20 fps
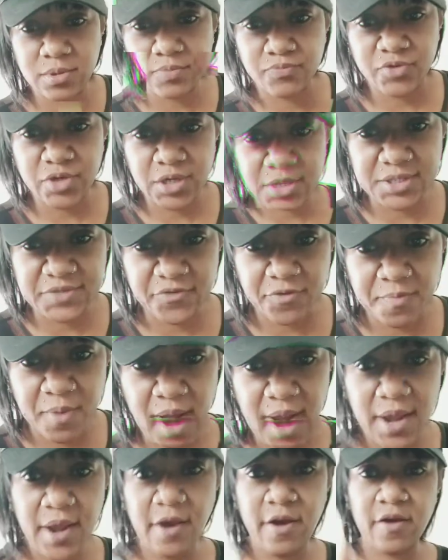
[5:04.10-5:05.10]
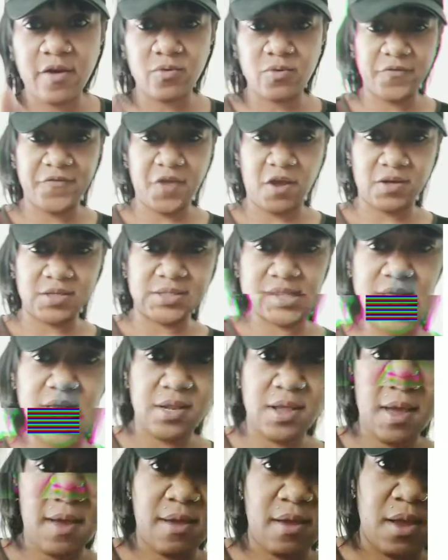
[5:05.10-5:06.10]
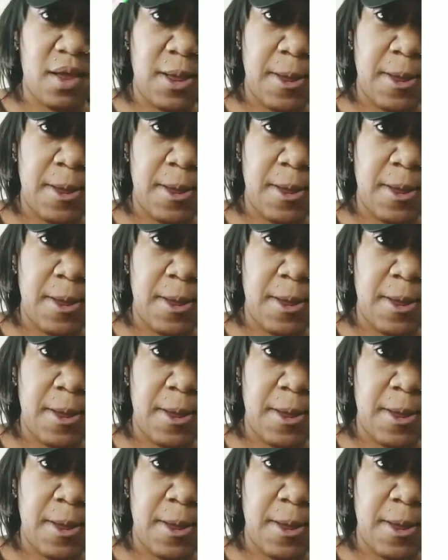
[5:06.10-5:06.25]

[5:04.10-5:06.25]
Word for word: does for my hair. I don't know if y'all can see that.